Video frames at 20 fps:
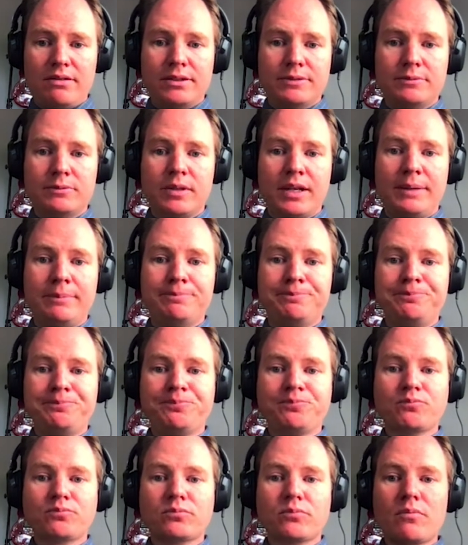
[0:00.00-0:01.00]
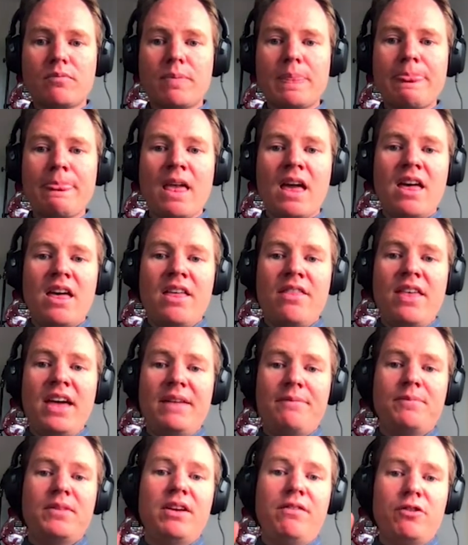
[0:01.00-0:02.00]
right? Then,
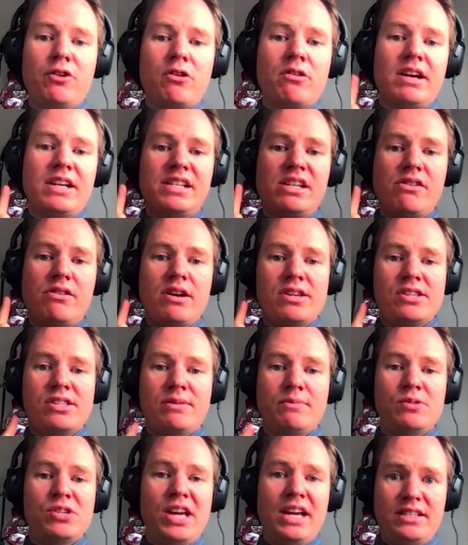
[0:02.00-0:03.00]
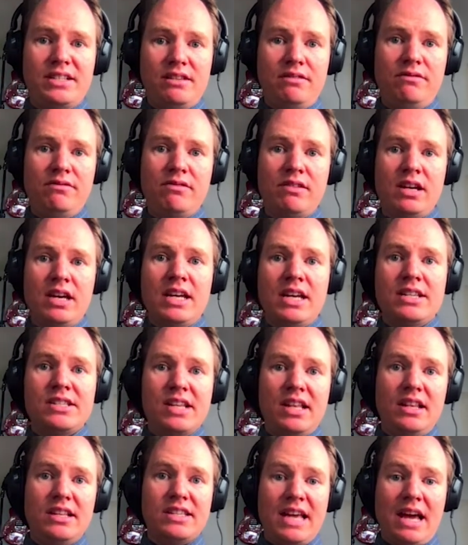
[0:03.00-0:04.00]
if your criteria are subjective, tell
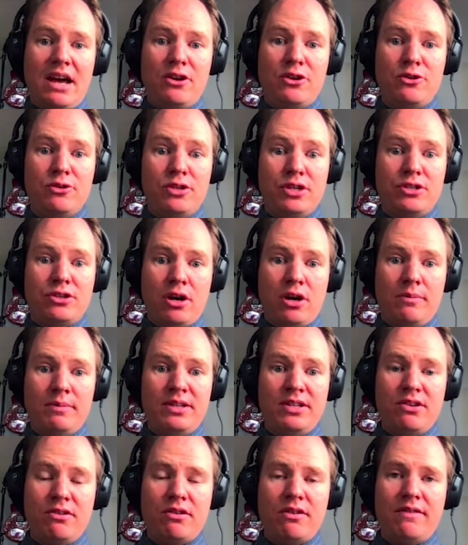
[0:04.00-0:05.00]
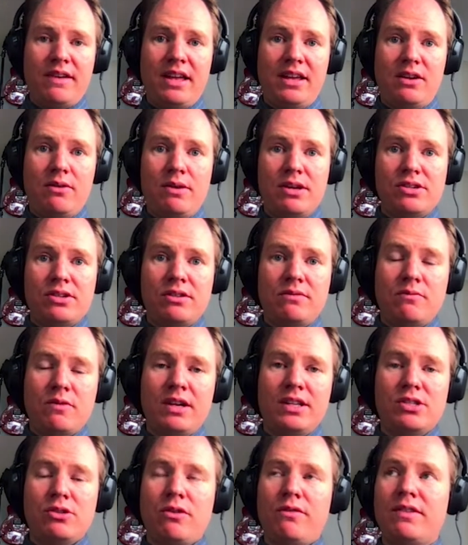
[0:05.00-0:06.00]
us how you determined your evaluation, right?
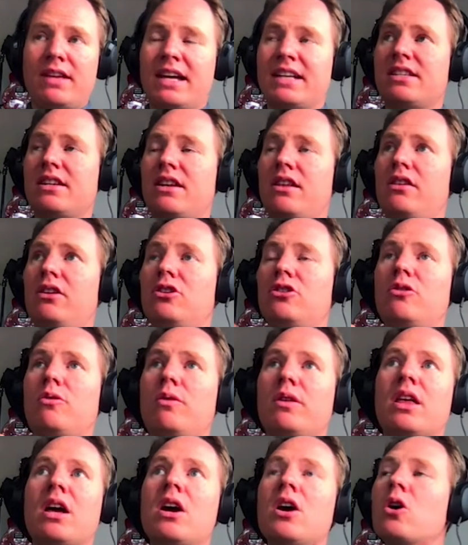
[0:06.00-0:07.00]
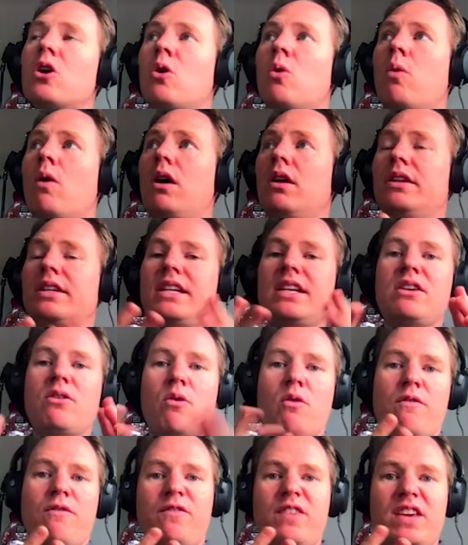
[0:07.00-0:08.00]
So if it has anything to do with quality or
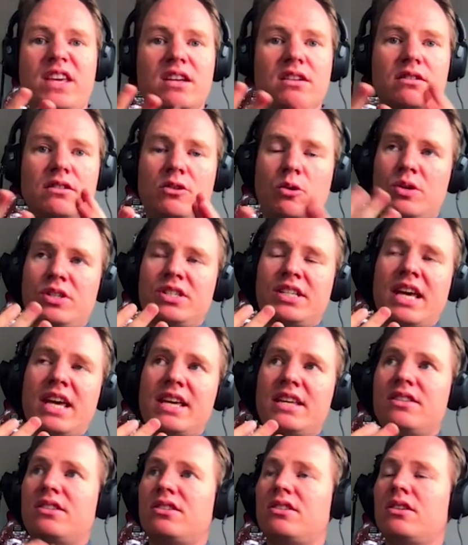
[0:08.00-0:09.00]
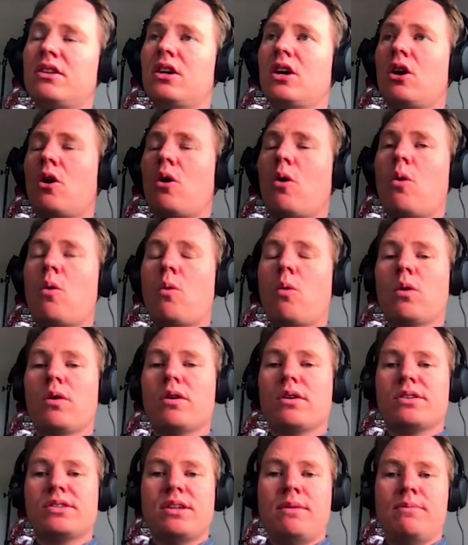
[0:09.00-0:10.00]
feel or taste or
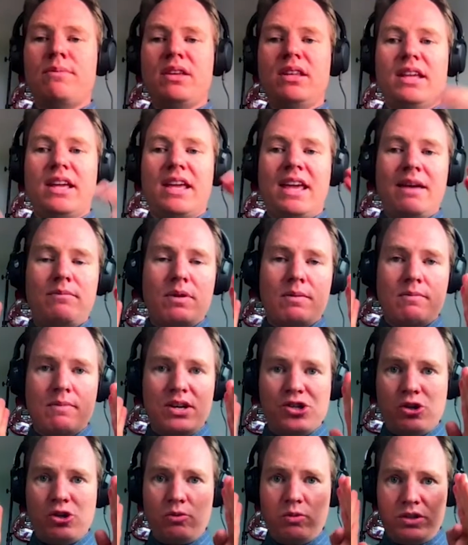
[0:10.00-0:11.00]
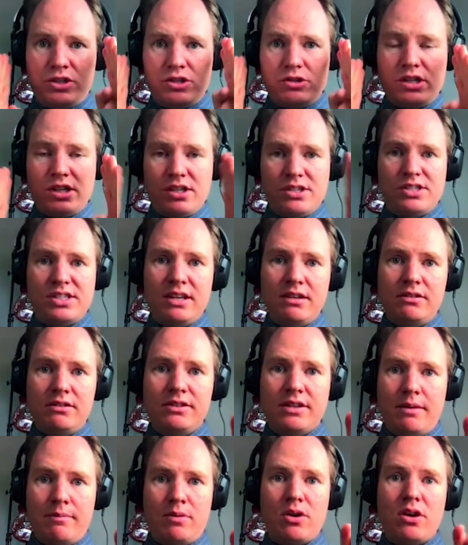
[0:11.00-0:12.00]
something that can't be measured with just a single
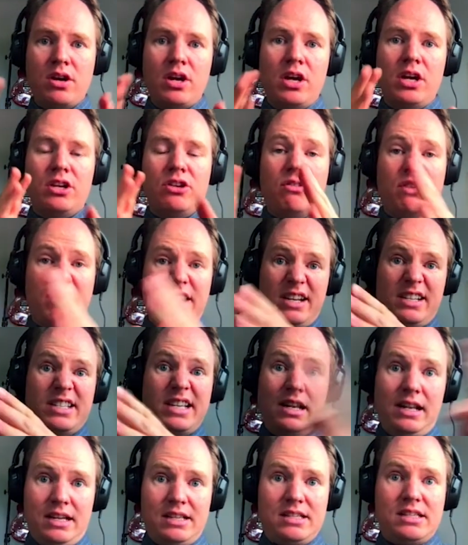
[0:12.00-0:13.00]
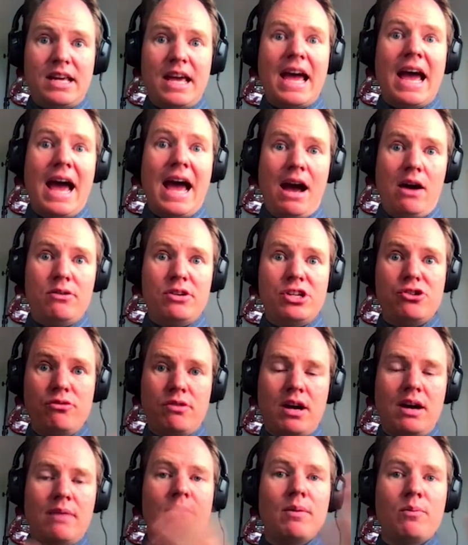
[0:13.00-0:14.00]
number, you got to tell us how did you
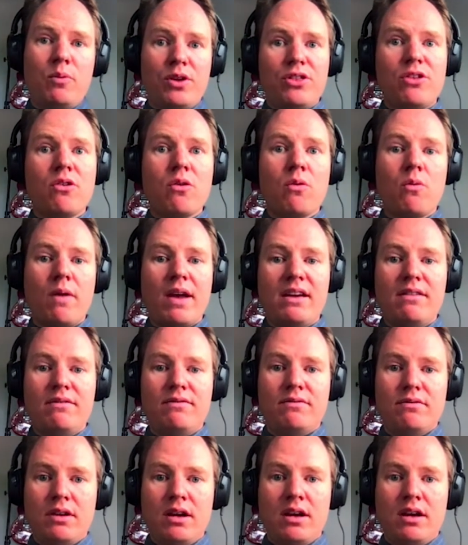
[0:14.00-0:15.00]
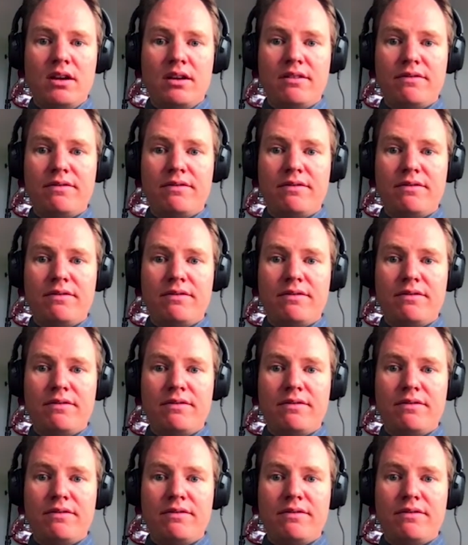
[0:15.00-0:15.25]
come up with your way of